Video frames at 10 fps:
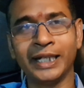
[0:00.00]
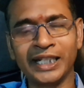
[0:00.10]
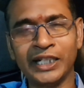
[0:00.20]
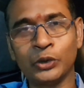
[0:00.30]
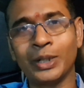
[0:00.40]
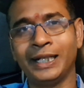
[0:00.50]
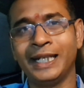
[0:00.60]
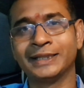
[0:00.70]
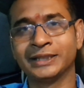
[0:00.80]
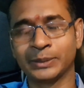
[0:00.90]
getting into a
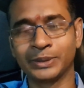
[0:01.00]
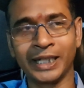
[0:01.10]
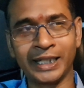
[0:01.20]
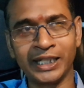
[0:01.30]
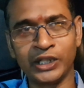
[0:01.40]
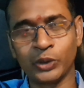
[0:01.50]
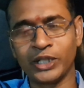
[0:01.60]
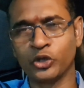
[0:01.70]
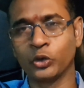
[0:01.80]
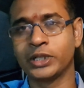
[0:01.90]
relationship getting into
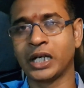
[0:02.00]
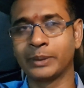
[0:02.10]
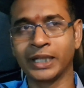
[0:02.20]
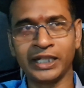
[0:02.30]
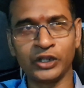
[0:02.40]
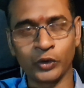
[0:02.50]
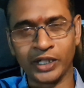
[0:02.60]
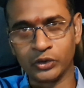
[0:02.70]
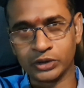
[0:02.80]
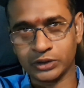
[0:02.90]
a new job getting into
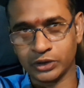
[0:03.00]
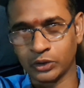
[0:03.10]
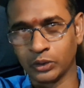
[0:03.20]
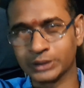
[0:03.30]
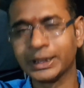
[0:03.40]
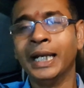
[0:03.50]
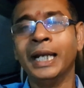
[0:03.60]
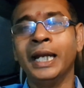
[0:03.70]
a new course